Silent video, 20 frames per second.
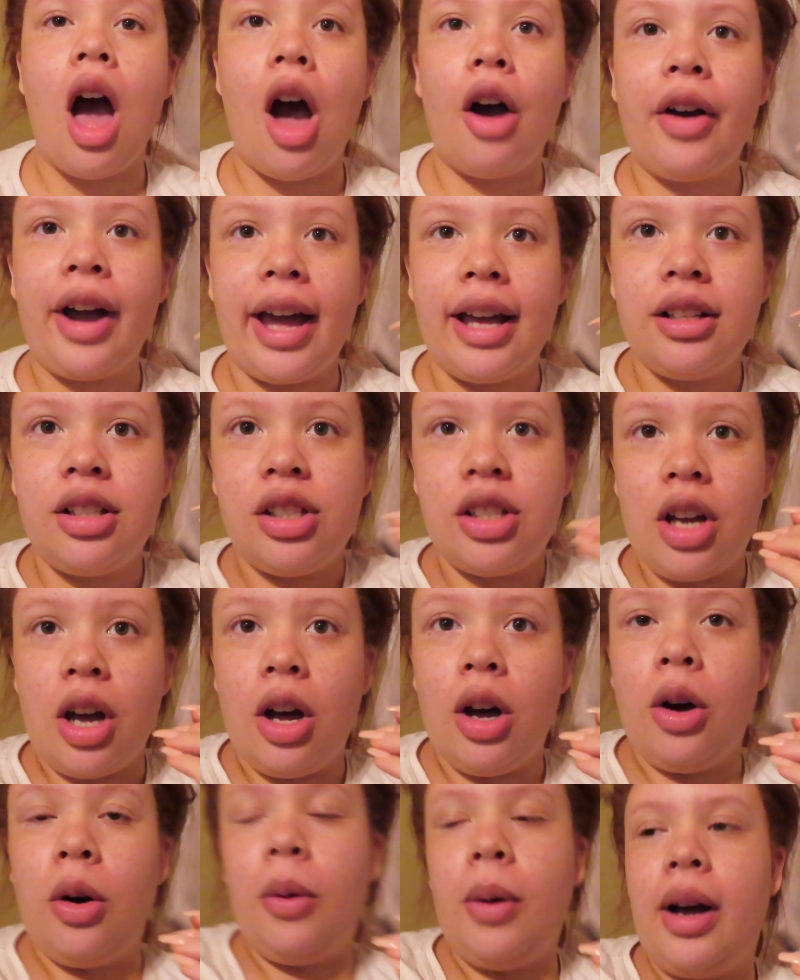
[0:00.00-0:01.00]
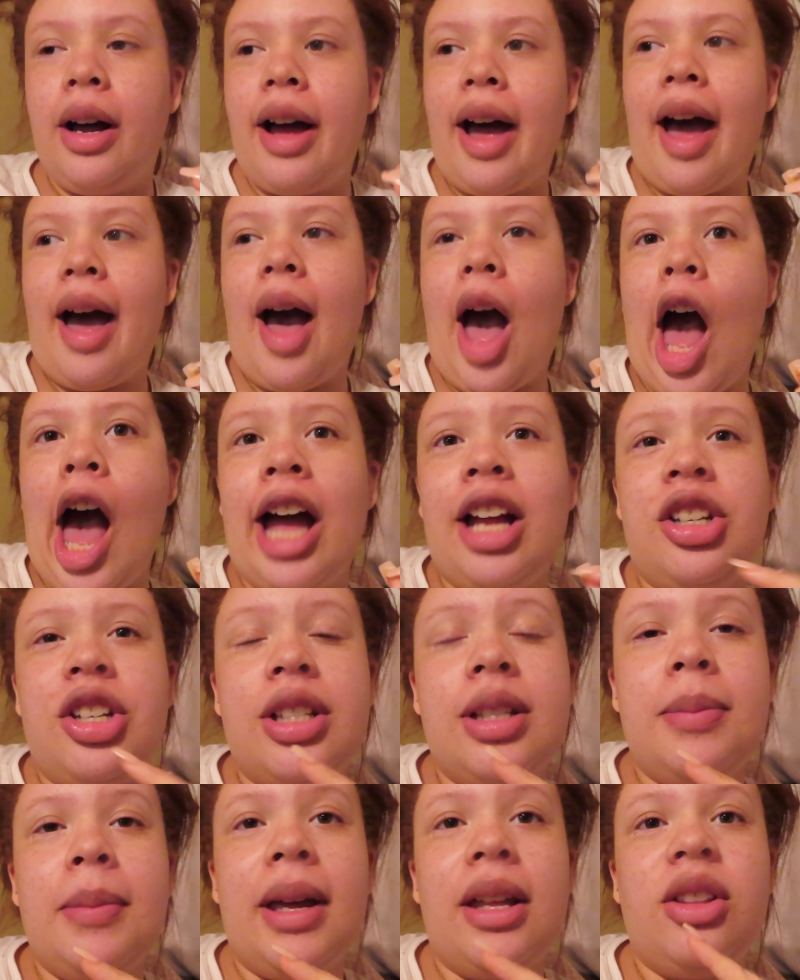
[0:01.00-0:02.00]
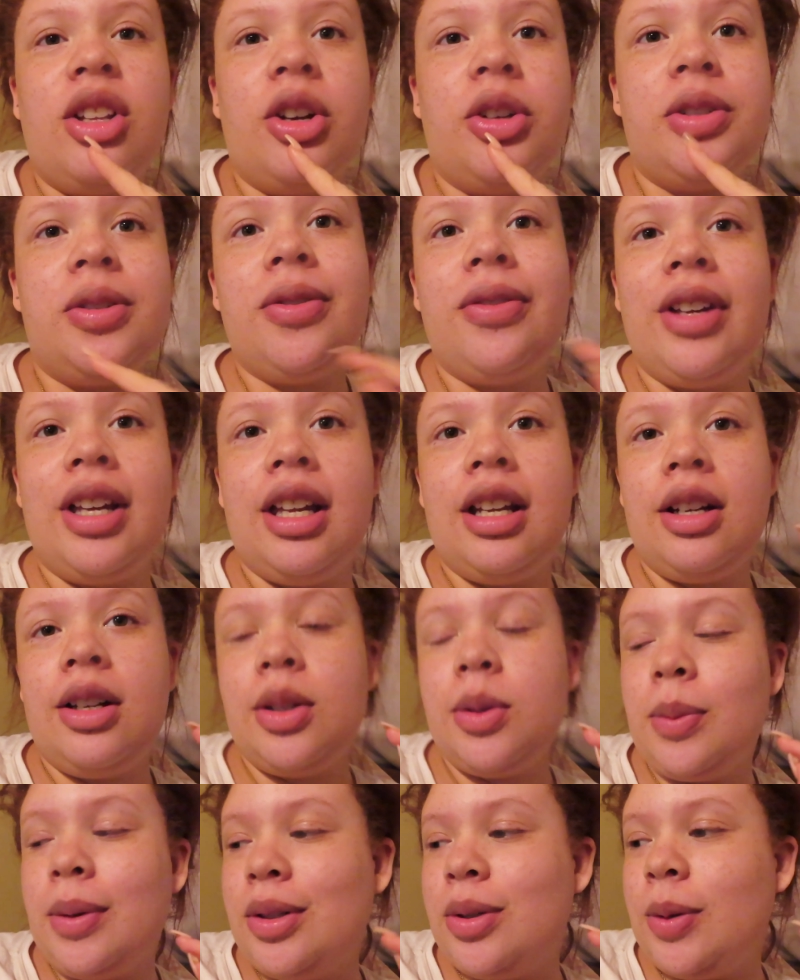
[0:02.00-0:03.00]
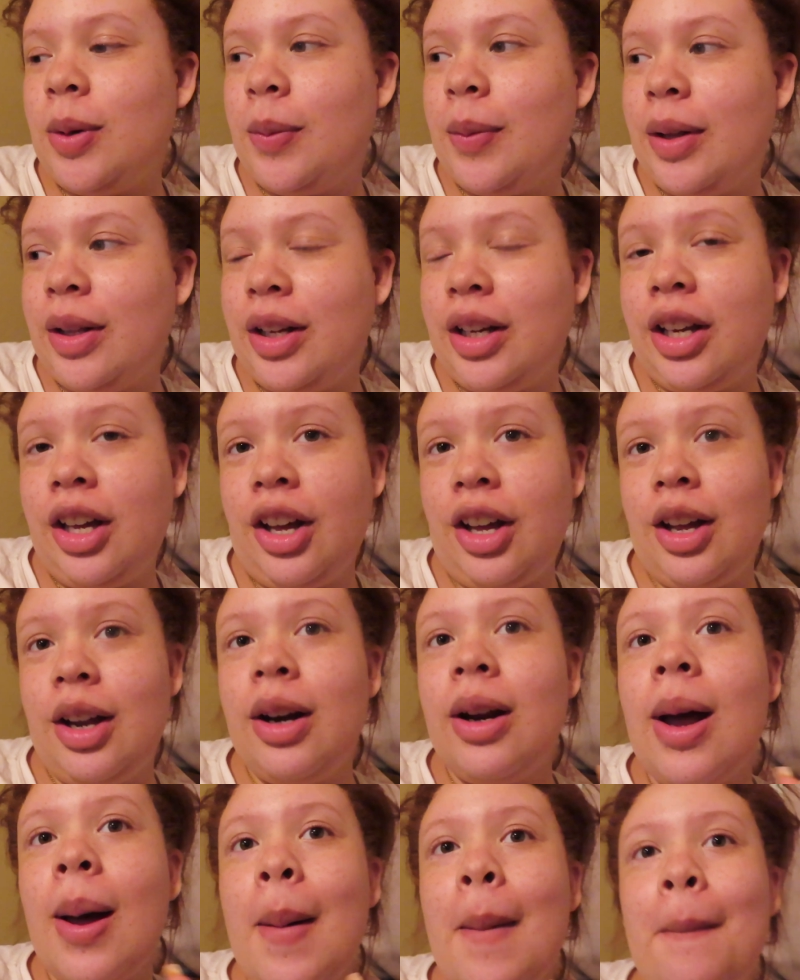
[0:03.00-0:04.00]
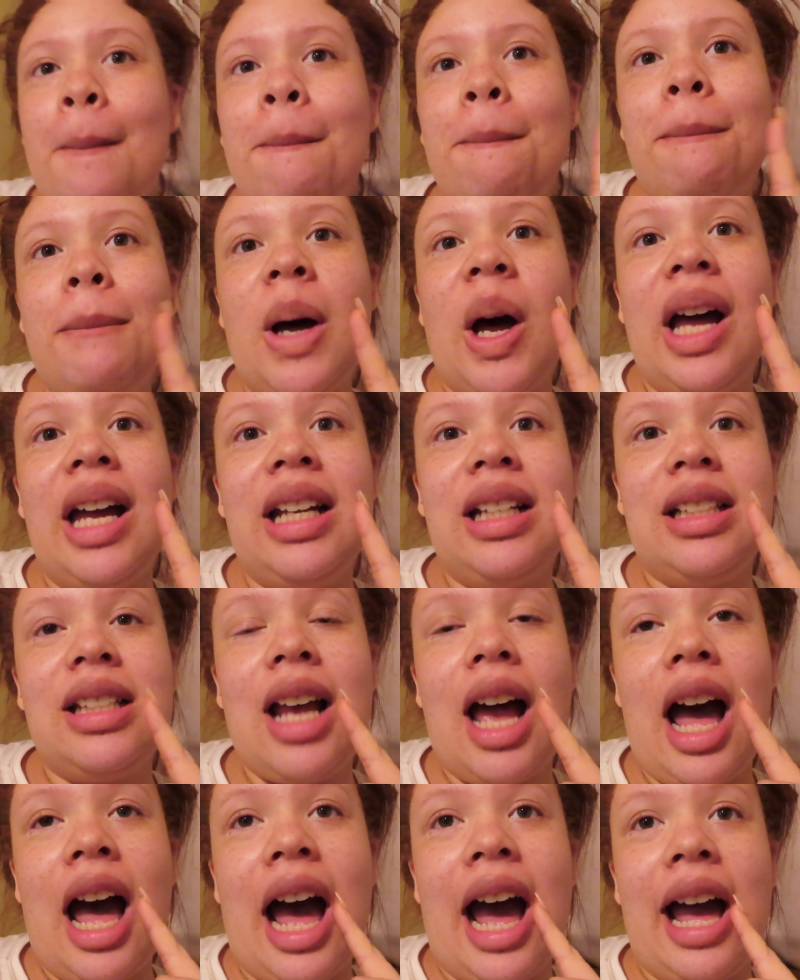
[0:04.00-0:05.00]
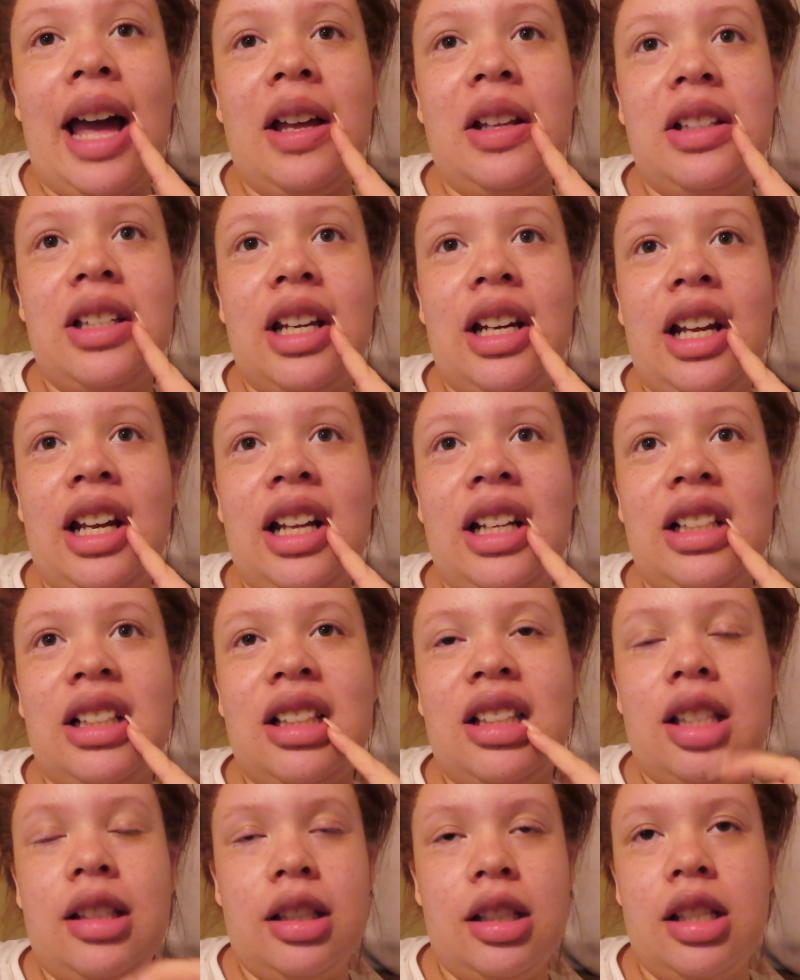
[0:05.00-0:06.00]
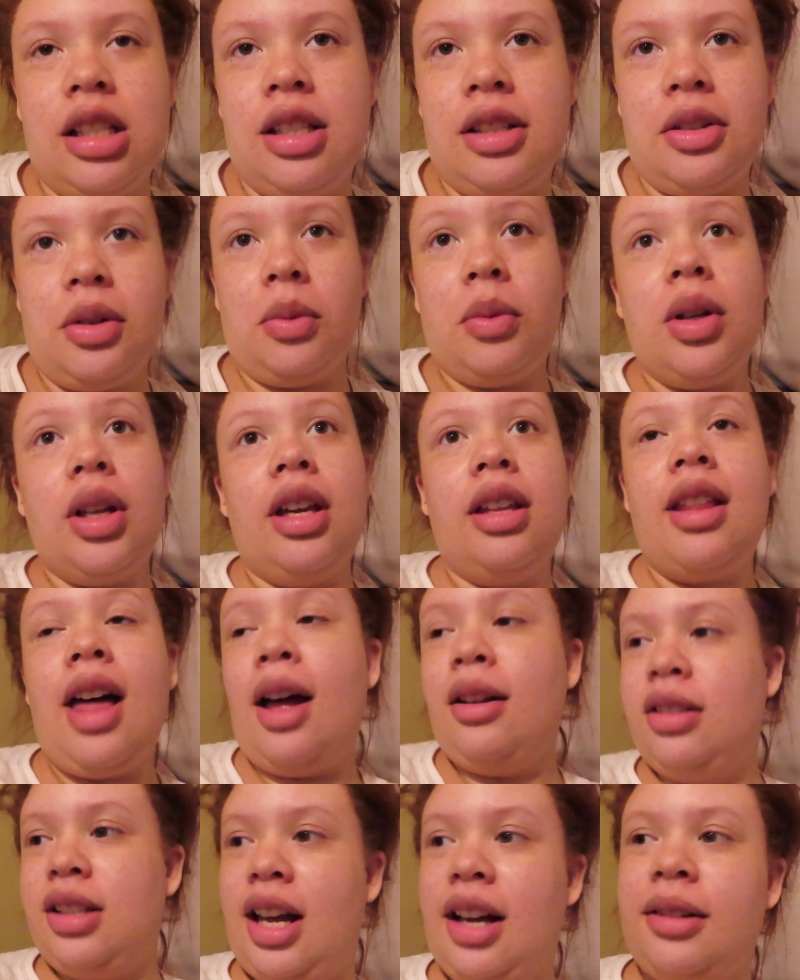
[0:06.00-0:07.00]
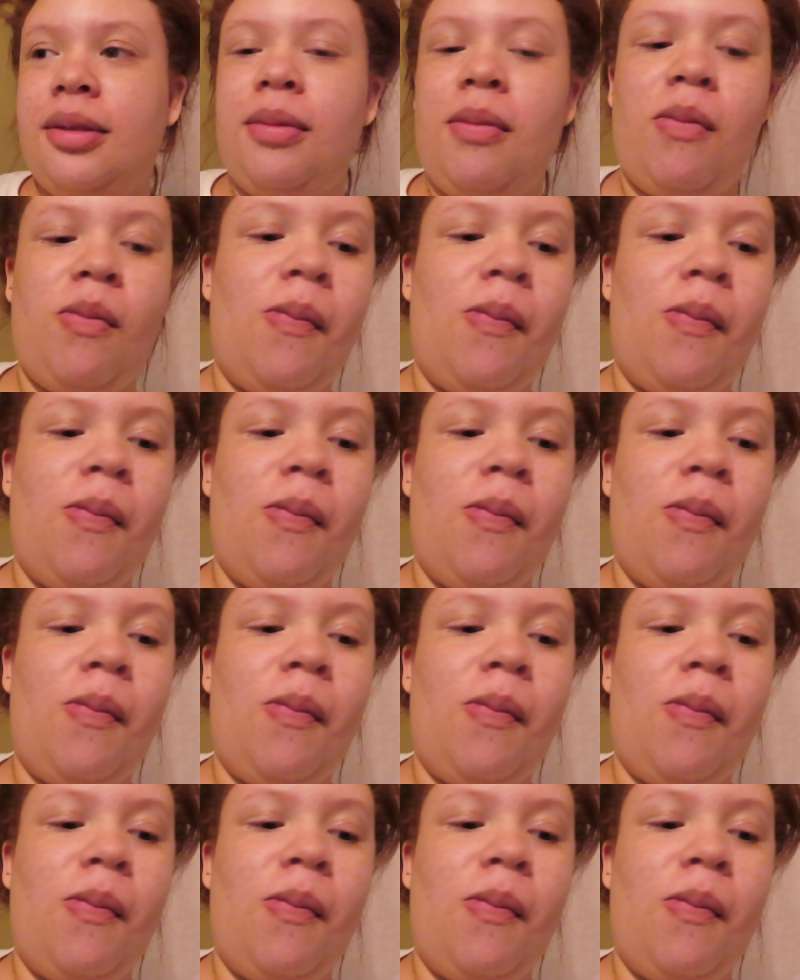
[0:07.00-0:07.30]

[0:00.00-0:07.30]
Okay, so I just made those fajitas, which were really good, but I didn't, this is still really loud, Zach.